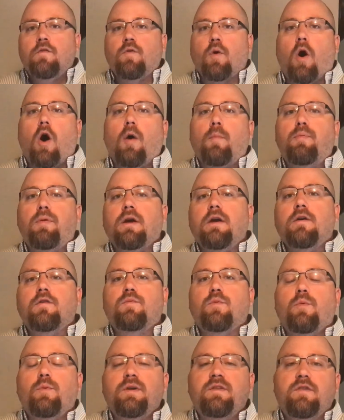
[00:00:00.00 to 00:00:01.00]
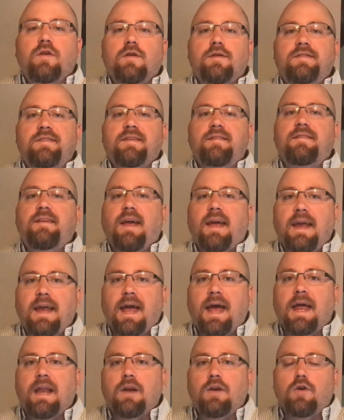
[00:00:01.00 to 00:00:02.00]
so all players will return today
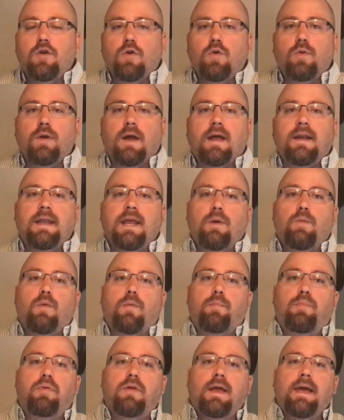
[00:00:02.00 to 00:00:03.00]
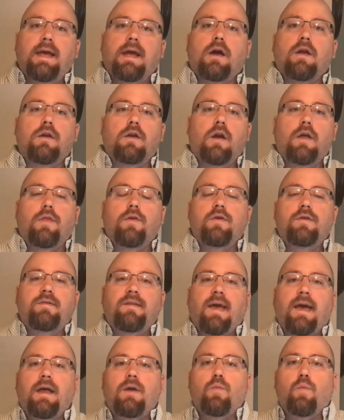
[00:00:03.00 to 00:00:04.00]
at noon and they will play another
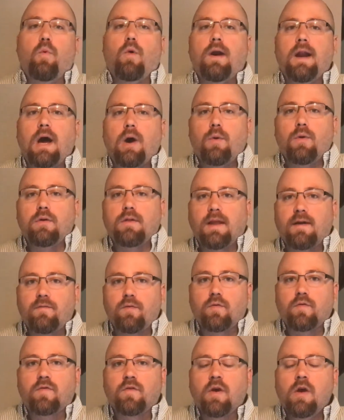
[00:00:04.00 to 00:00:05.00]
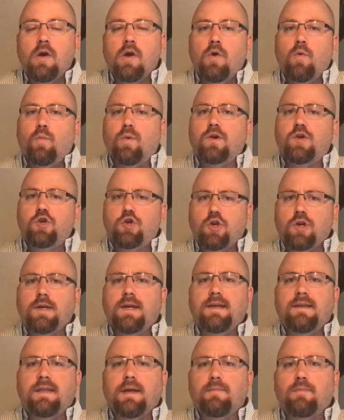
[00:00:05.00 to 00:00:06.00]
10 one hour levels, which should
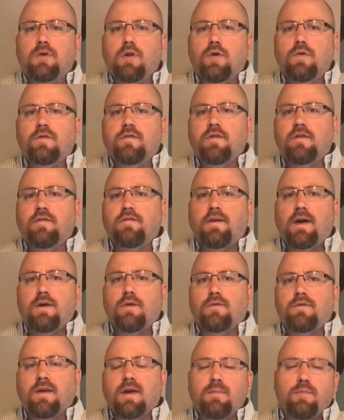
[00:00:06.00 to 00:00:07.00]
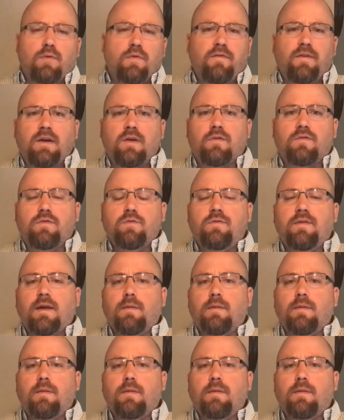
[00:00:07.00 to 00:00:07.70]
get them close to the final table, final two